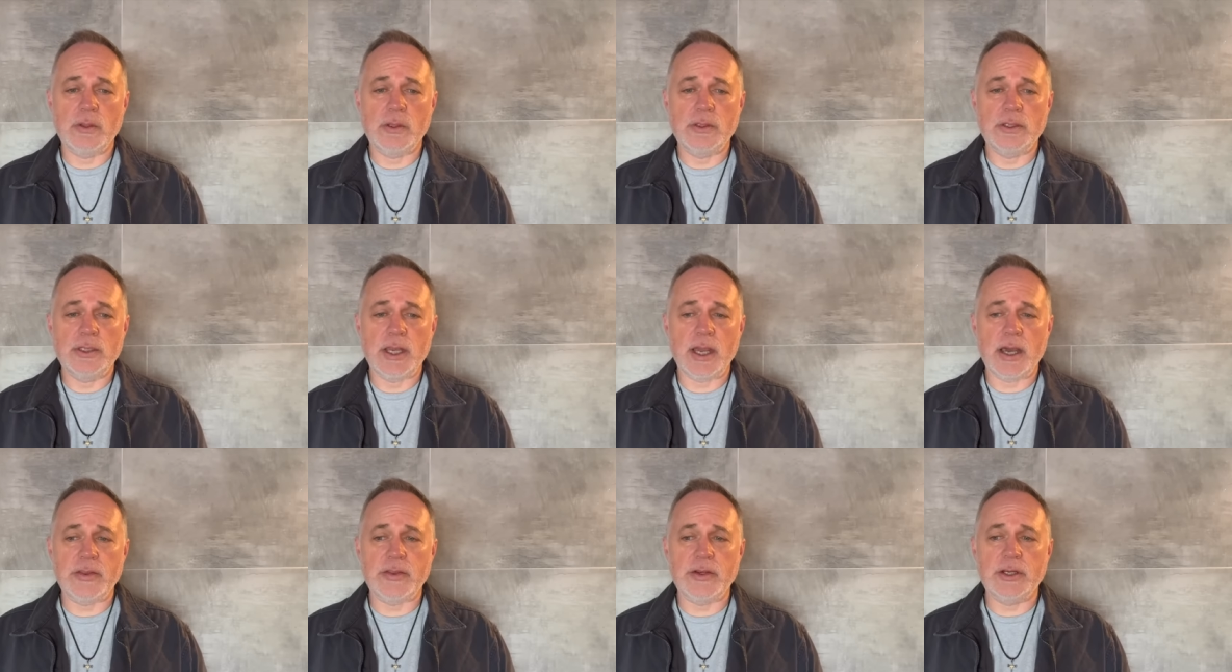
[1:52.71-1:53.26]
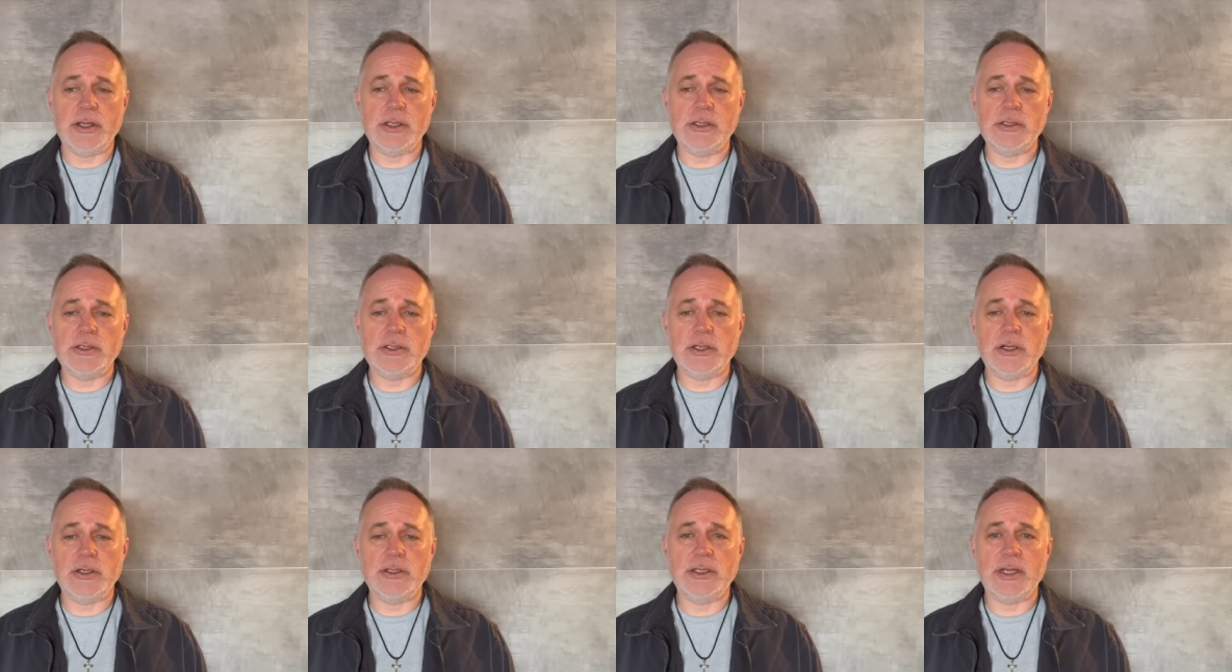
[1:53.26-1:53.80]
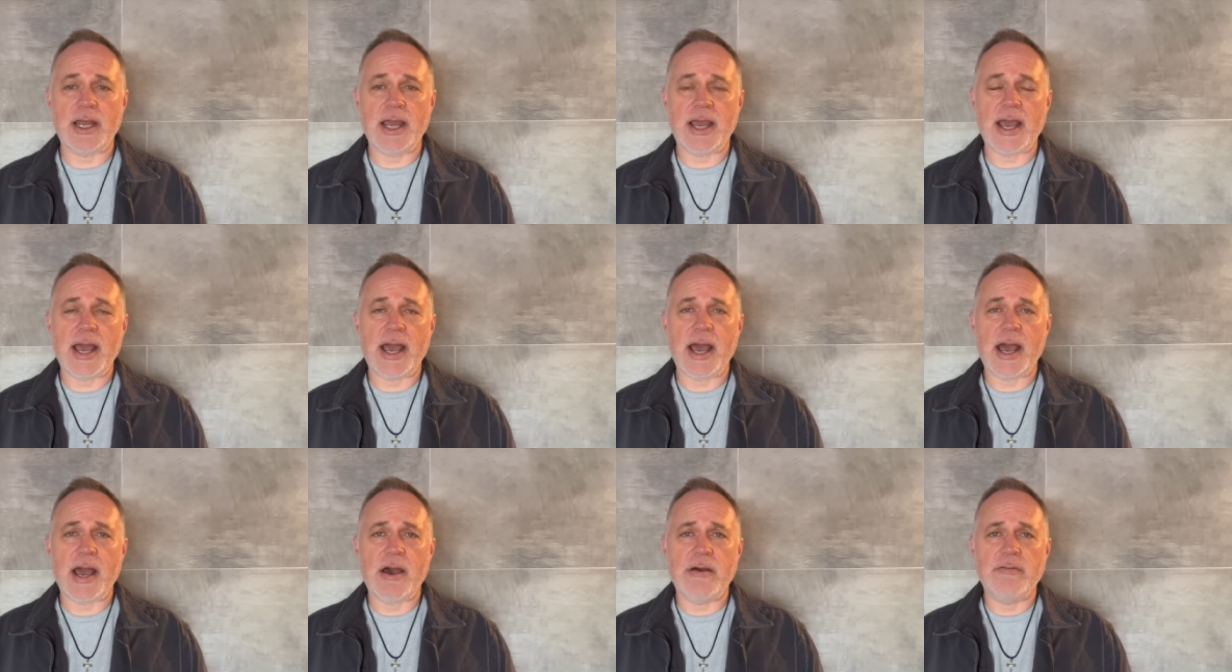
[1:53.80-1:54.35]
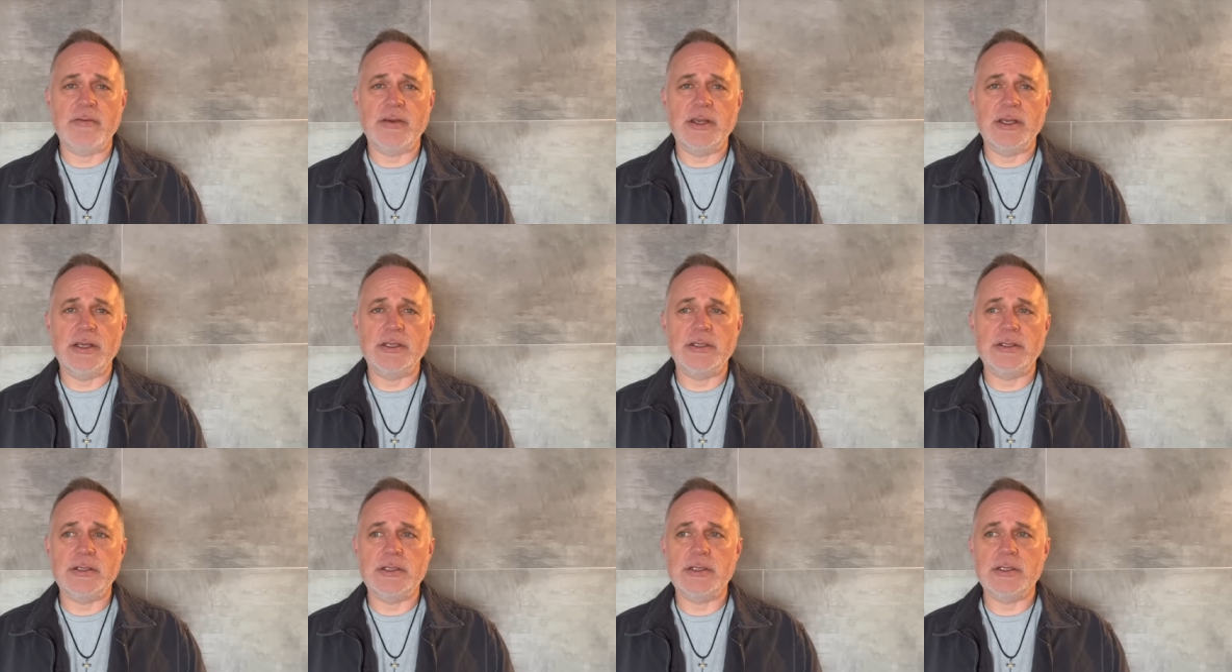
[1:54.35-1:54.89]
the other concern that I have
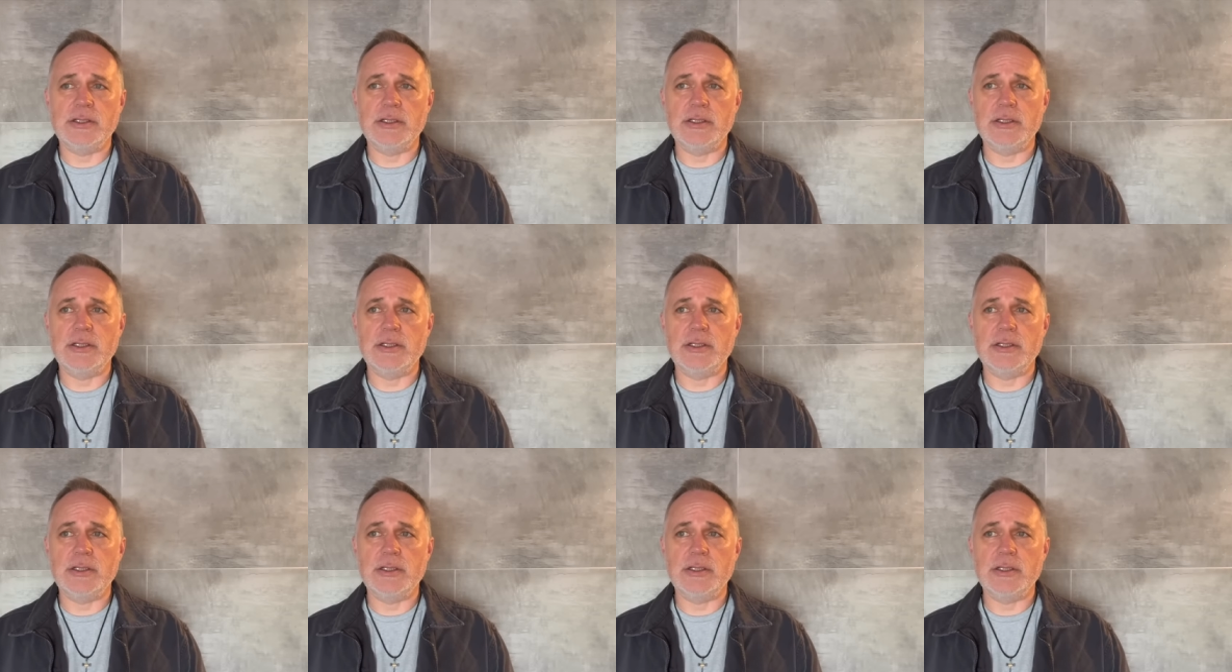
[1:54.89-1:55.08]
is,